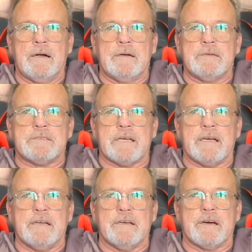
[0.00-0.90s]

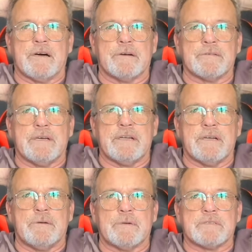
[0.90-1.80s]
Say, you know, that
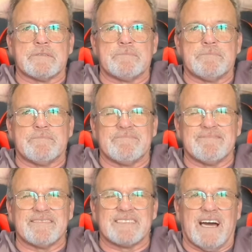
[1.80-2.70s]
he was
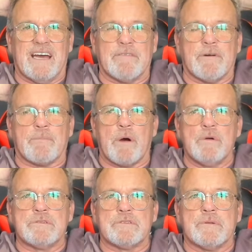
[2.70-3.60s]
kind of
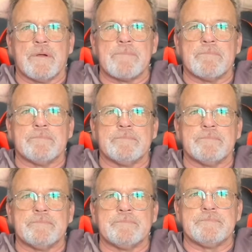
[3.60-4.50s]
opposed to them.
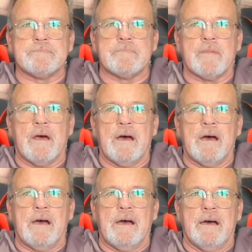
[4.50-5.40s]

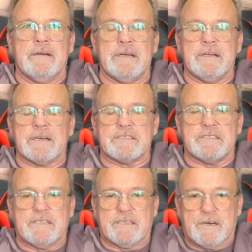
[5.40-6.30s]
And then next
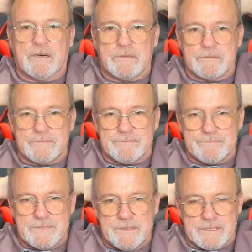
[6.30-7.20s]
thing you know,
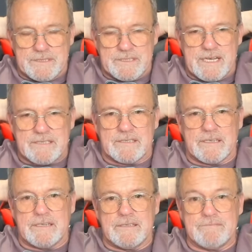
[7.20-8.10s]
he was assassinated.